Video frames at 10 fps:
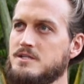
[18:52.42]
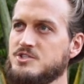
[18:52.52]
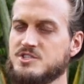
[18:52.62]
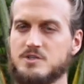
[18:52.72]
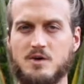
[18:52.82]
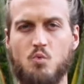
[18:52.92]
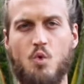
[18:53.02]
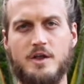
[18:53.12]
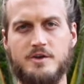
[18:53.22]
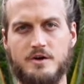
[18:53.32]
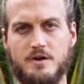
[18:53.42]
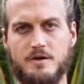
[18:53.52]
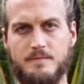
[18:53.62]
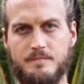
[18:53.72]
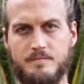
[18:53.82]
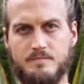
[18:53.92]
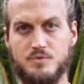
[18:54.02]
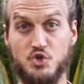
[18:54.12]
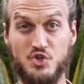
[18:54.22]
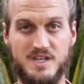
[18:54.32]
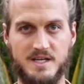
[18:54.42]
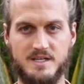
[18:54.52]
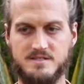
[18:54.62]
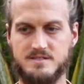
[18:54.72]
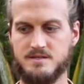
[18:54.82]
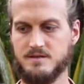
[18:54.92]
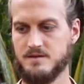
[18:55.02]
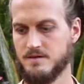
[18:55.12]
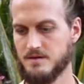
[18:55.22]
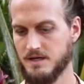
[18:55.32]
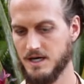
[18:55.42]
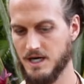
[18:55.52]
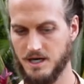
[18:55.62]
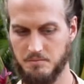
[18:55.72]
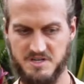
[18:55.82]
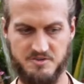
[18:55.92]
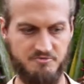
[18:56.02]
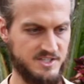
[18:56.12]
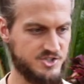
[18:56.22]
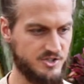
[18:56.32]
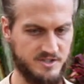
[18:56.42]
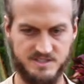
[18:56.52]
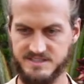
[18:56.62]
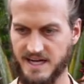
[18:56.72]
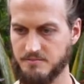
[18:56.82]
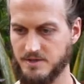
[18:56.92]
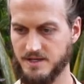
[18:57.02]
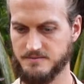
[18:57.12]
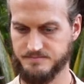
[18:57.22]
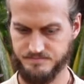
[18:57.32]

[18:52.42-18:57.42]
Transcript: just like wonder, goodness, adventure, excitement.